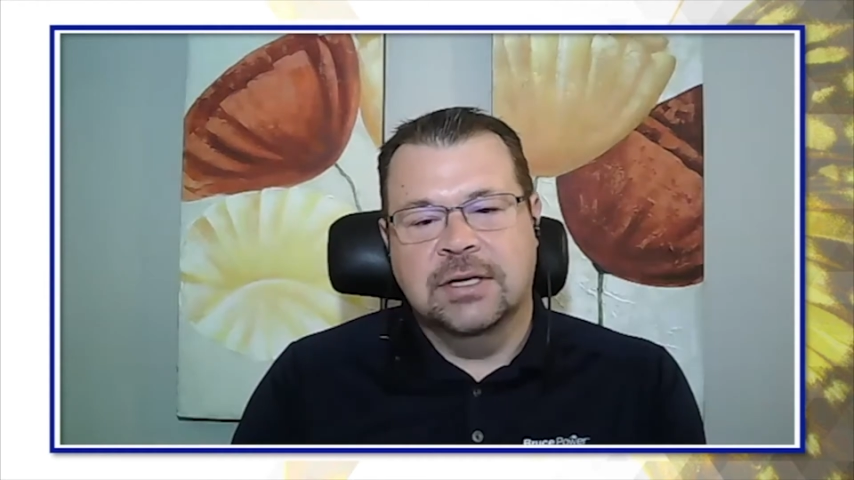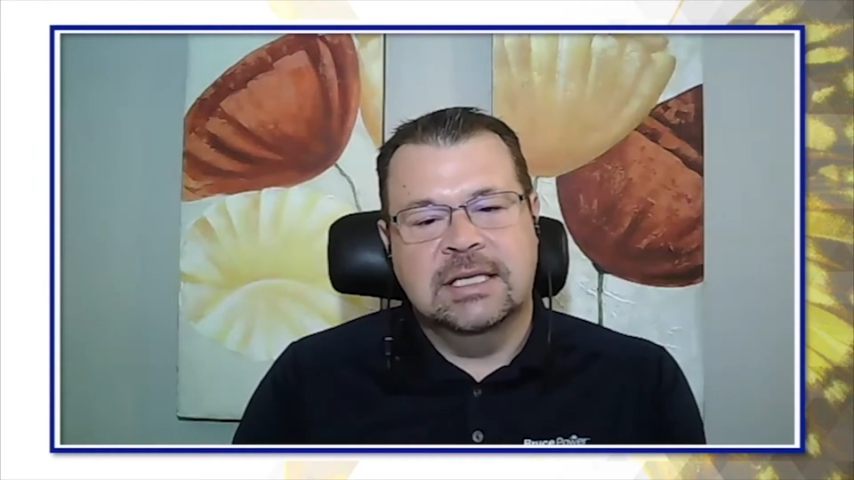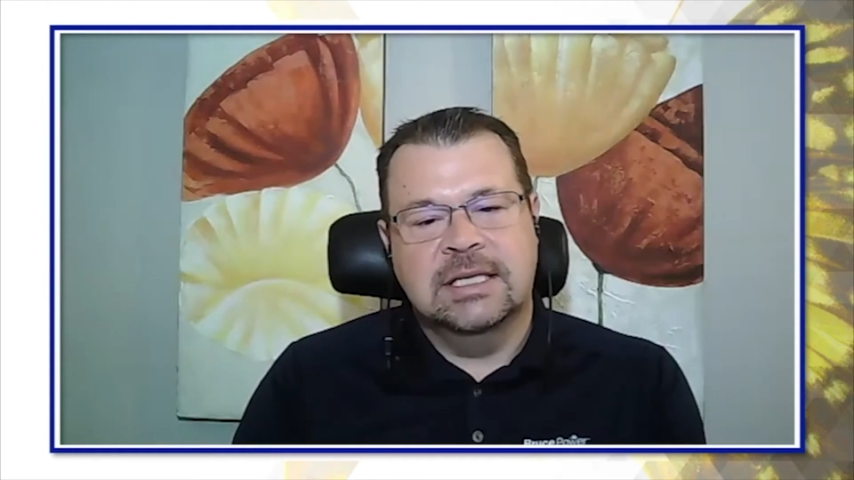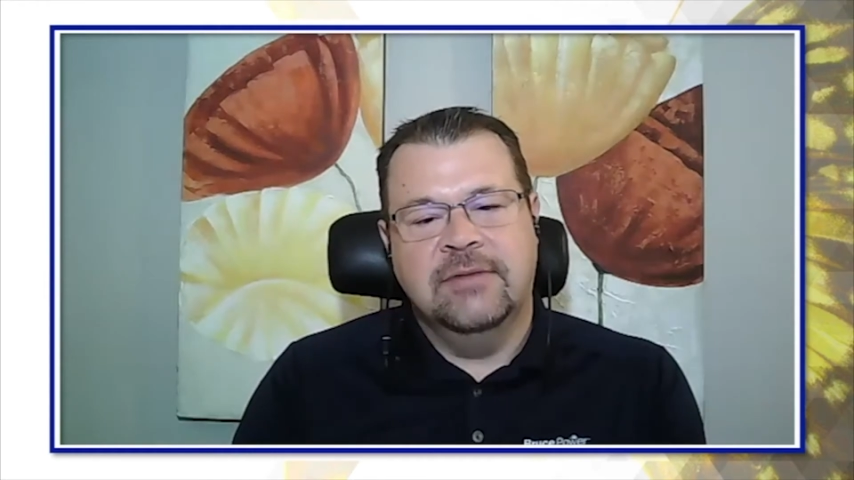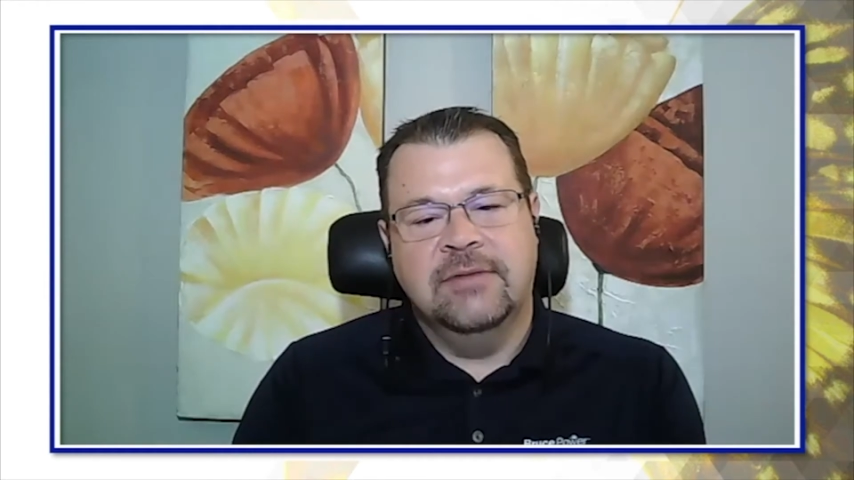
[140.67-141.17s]
that
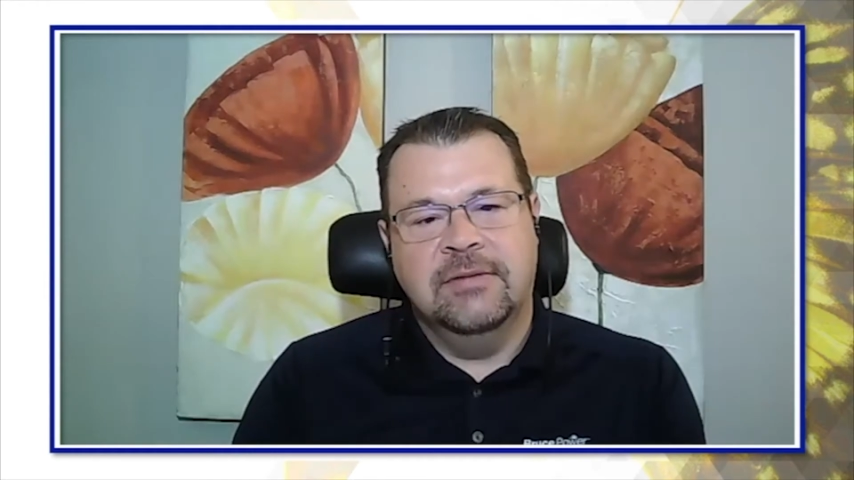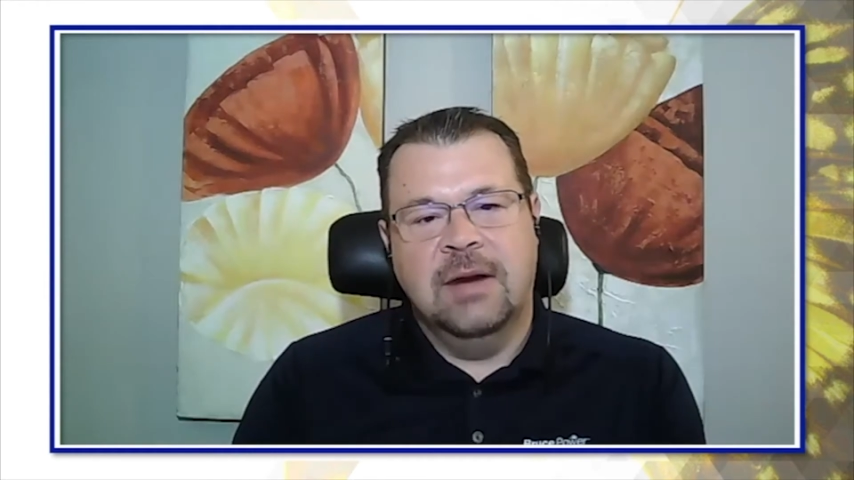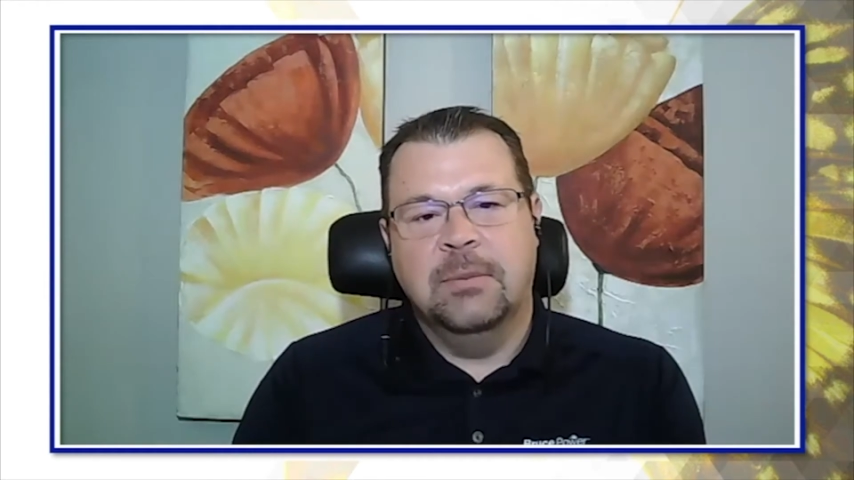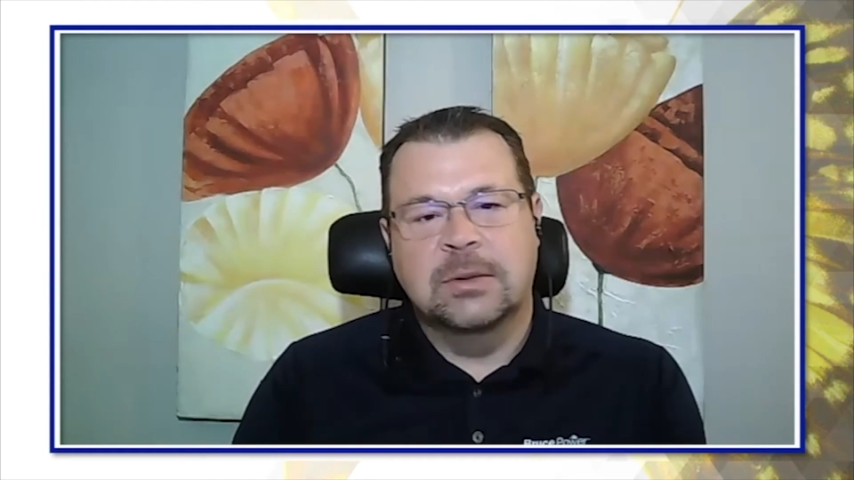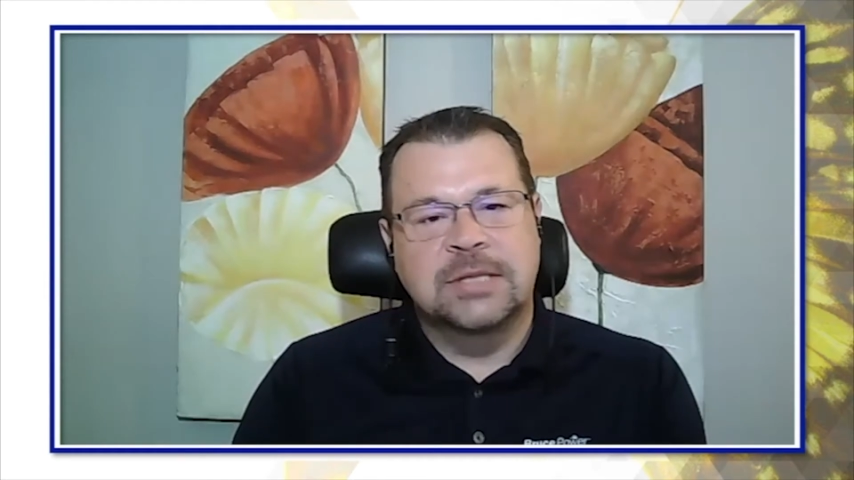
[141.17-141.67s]

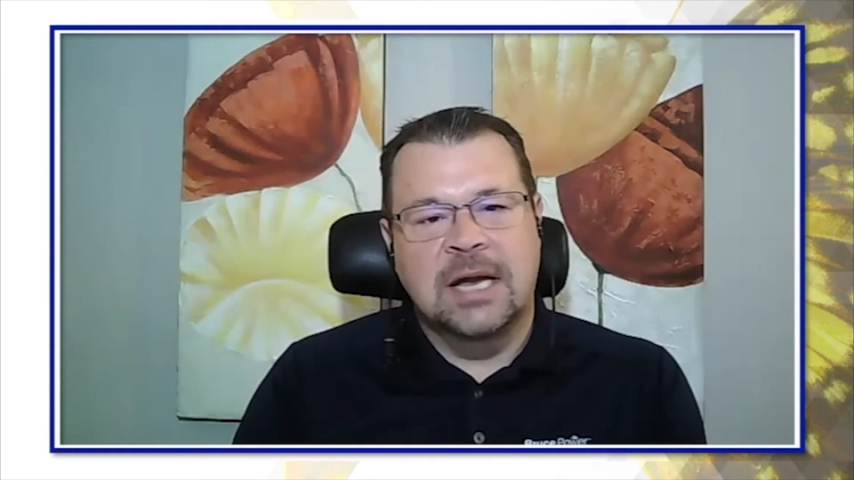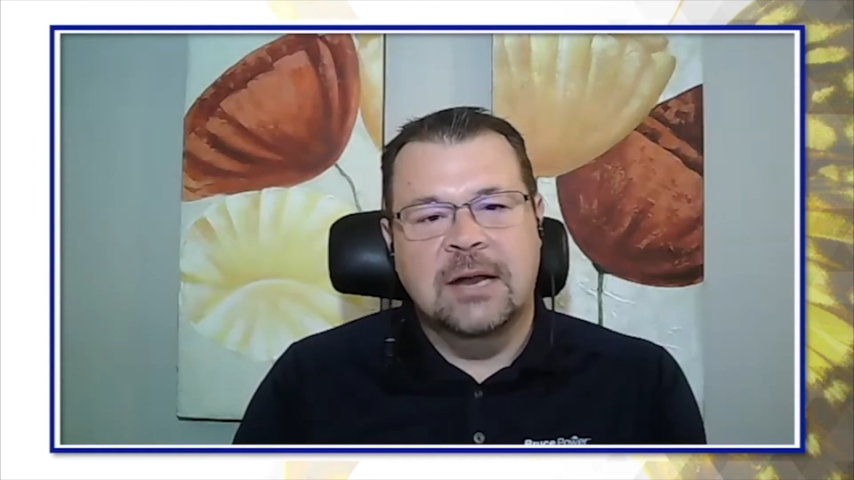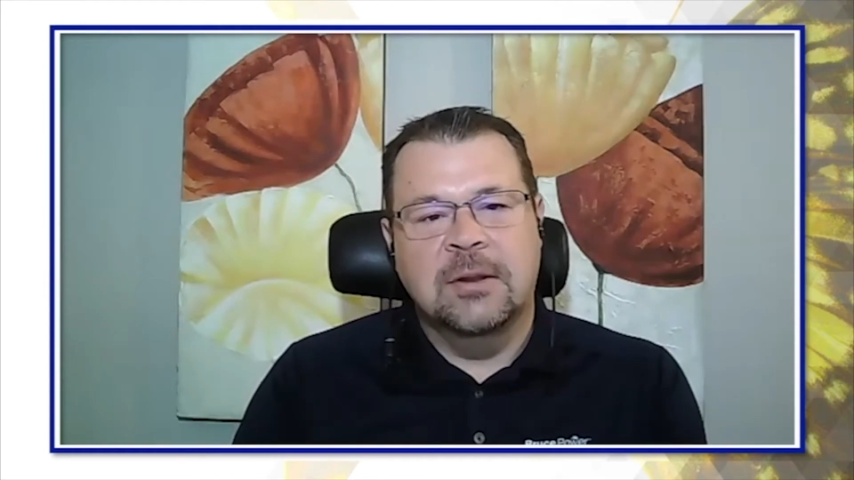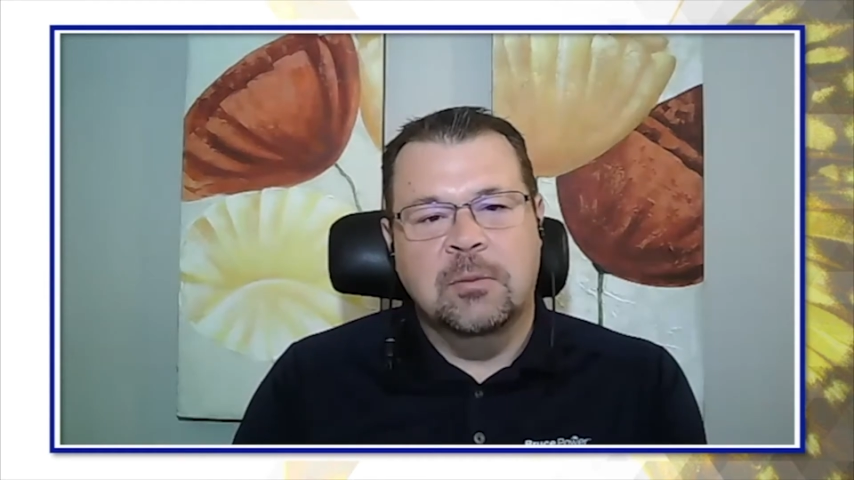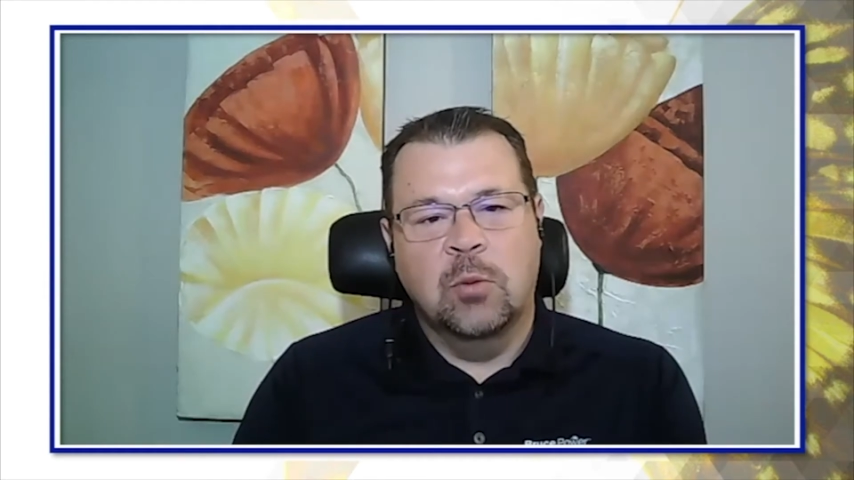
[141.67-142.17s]
75%
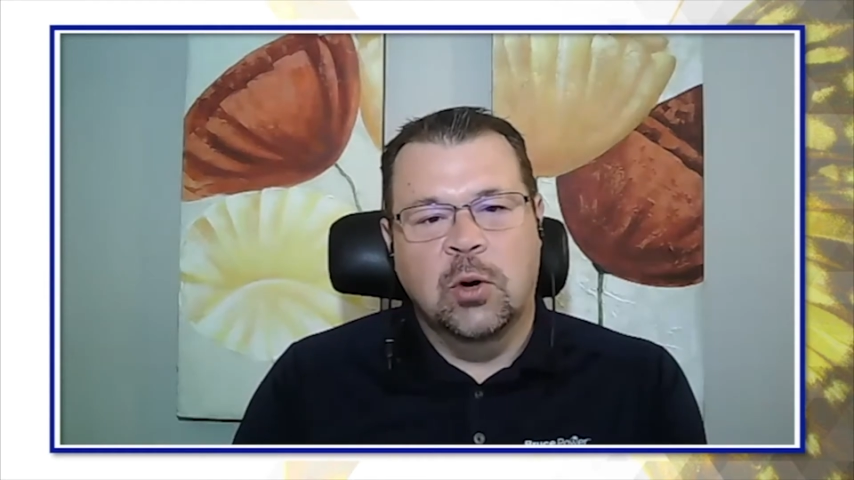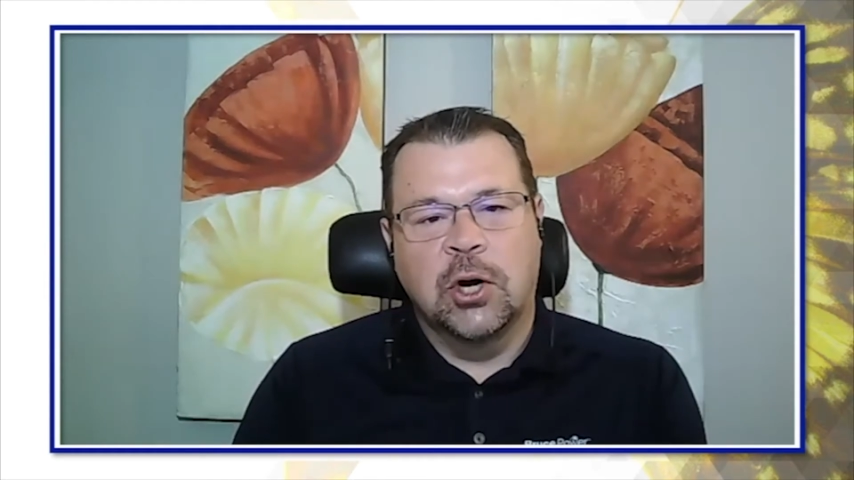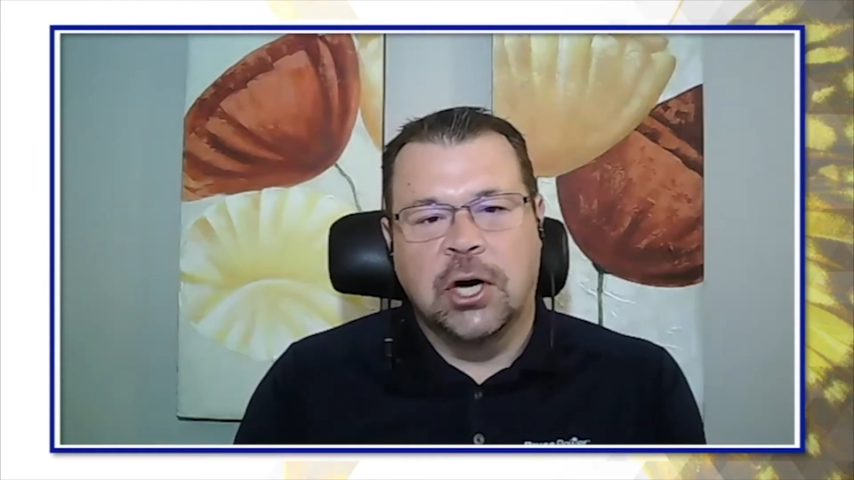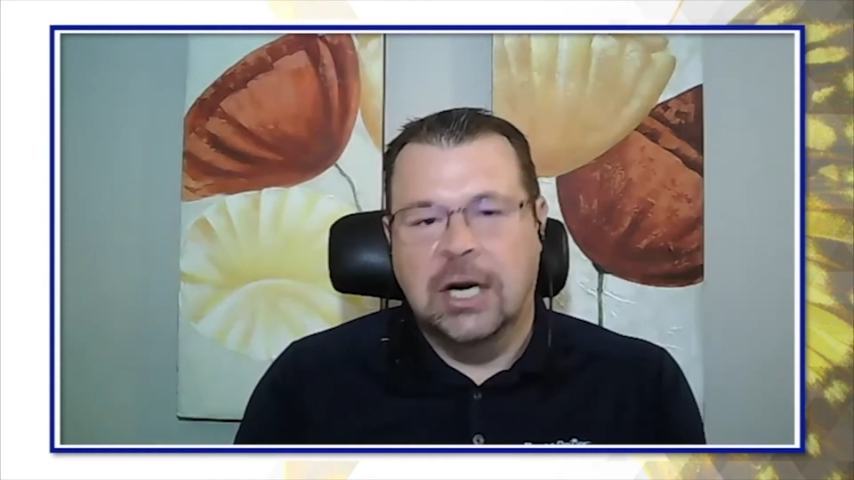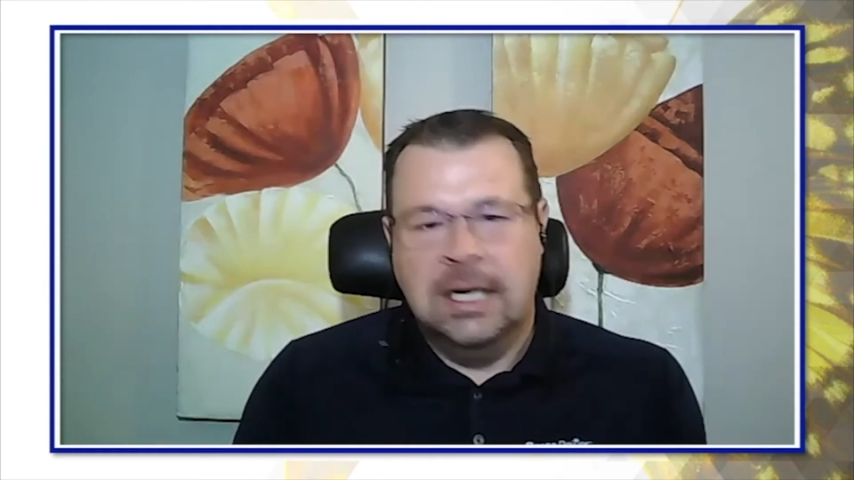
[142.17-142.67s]
of them
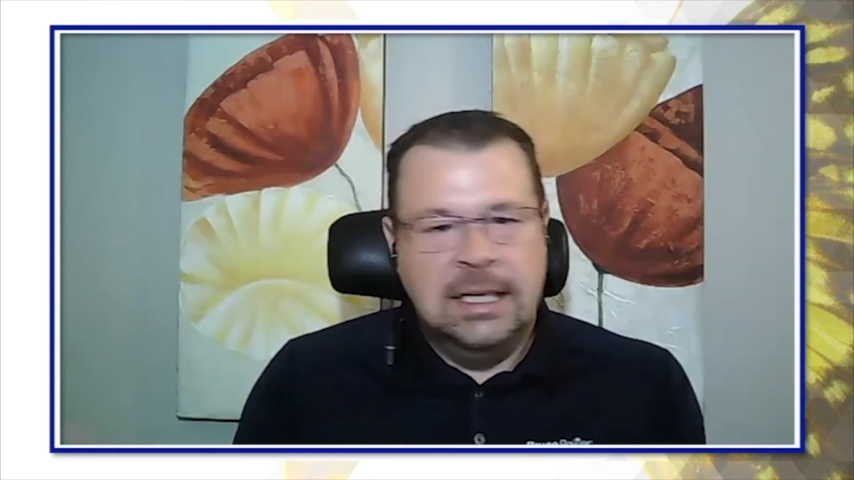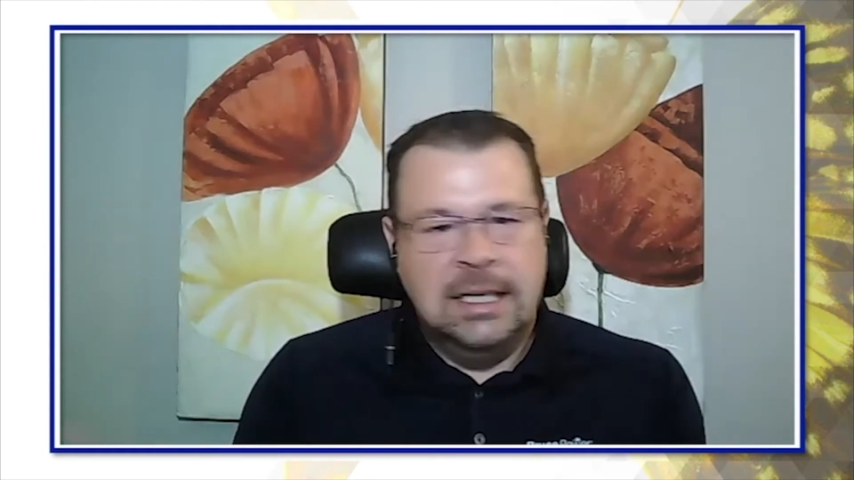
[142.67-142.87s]
were